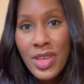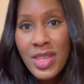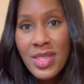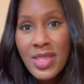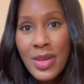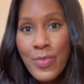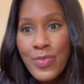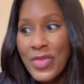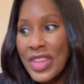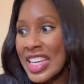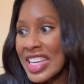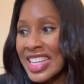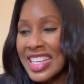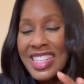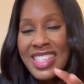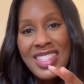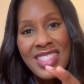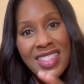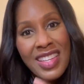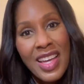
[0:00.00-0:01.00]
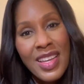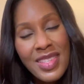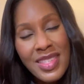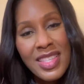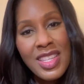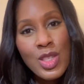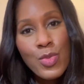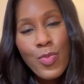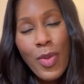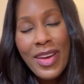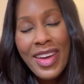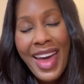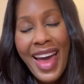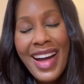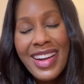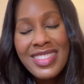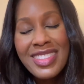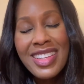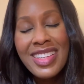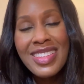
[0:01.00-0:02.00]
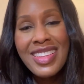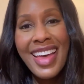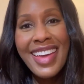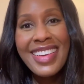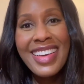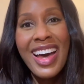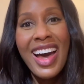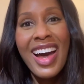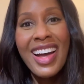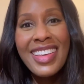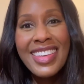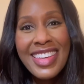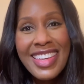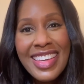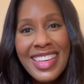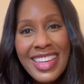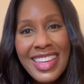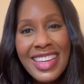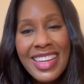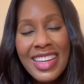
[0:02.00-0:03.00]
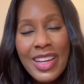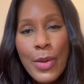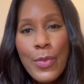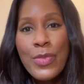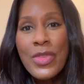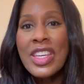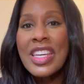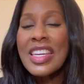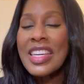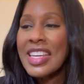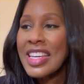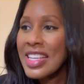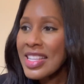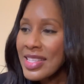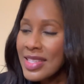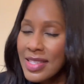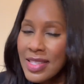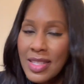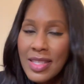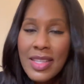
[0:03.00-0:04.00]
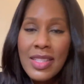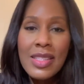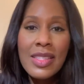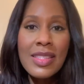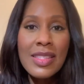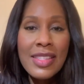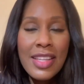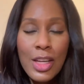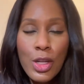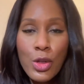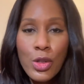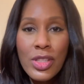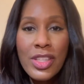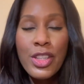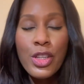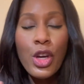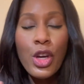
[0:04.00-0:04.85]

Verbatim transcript: this? It does this by acting like a key. Insulin literally